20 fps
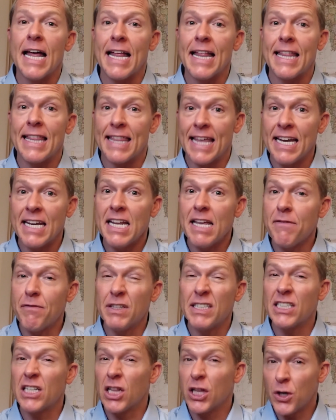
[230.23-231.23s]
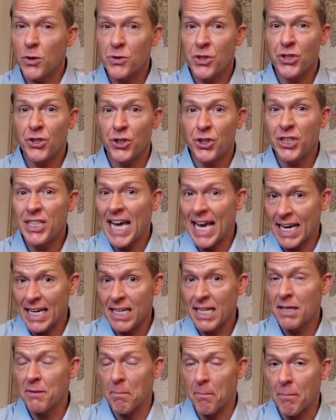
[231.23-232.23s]
then if it's closer to
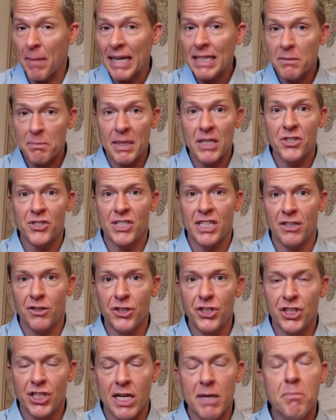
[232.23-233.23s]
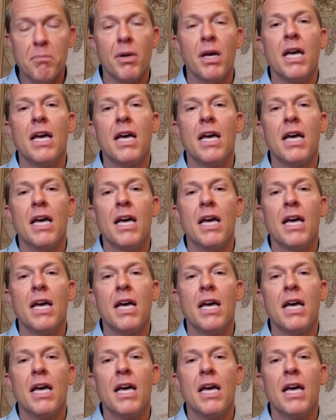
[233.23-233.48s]
10, it might be considered cheap.